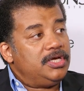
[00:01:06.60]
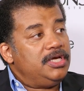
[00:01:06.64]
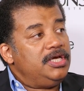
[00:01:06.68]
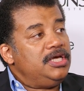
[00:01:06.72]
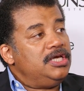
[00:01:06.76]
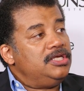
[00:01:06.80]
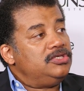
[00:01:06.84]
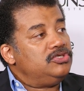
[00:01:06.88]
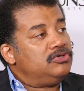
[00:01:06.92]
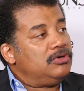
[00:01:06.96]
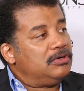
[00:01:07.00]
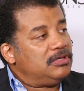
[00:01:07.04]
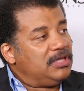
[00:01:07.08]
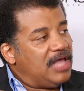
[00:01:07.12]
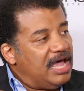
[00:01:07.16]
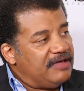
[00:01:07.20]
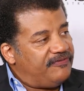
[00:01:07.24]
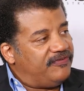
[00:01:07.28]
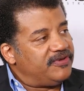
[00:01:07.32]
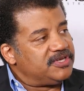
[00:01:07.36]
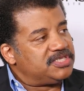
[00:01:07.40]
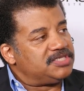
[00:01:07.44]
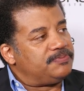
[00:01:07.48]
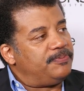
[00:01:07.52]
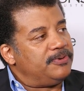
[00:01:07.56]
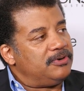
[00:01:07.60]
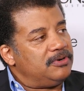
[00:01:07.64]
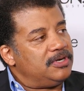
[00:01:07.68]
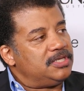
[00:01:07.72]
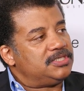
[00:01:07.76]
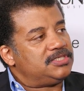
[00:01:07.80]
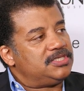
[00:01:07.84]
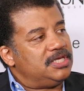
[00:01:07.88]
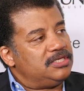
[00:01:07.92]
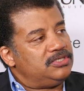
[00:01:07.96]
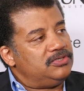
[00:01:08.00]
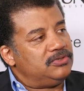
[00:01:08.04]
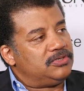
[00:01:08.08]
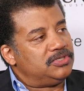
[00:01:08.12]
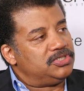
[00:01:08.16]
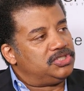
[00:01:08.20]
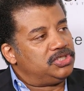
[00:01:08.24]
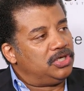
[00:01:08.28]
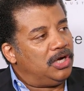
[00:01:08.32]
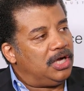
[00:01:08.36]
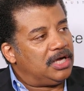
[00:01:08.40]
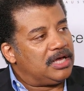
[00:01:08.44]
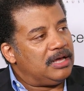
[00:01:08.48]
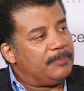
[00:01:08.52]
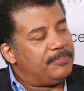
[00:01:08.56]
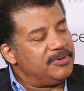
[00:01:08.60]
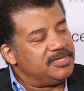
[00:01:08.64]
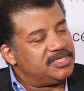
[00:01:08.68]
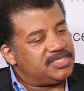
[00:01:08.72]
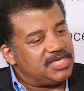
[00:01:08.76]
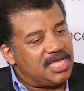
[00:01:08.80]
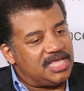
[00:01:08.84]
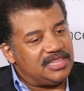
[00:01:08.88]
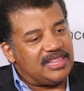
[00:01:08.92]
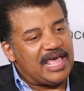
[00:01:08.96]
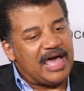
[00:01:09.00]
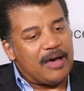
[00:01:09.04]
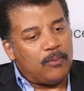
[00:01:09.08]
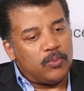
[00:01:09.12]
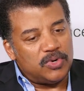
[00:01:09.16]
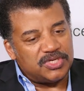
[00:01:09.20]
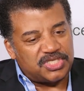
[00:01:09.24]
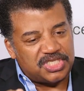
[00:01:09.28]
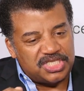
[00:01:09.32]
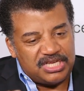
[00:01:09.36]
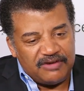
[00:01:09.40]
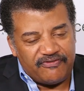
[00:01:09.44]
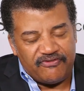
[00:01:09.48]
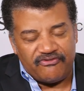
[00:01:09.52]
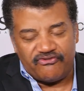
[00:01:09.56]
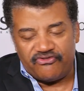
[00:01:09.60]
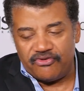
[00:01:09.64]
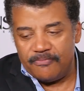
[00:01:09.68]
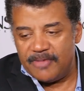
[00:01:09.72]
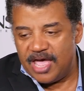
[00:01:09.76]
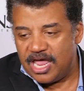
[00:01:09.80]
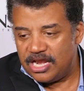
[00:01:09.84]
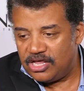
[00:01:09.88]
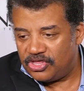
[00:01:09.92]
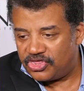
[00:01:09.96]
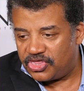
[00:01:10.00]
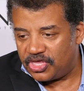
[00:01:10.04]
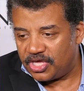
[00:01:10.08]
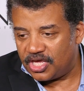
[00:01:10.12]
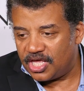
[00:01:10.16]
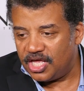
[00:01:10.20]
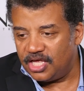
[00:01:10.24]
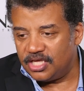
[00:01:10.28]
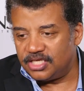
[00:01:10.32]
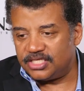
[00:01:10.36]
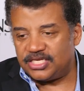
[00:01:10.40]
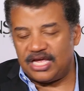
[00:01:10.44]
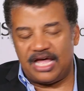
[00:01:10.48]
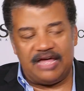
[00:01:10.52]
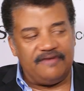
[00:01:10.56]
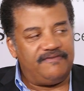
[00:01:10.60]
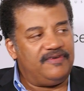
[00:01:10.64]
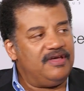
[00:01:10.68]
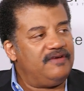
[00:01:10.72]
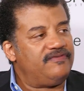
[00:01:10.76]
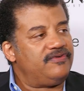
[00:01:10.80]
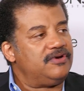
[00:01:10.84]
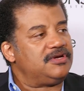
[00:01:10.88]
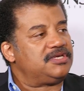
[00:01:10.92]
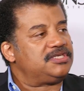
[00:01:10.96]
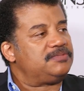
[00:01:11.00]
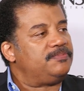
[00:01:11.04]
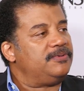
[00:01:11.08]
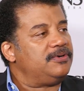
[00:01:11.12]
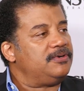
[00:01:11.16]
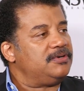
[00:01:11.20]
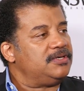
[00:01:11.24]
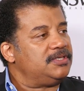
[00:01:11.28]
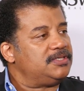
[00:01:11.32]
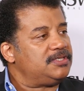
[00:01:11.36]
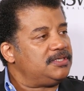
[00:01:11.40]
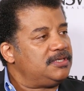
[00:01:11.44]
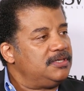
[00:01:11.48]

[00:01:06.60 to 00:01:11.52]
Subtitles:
in your life experience that you can chalk up and say, that was different from anything else I've ever experienced.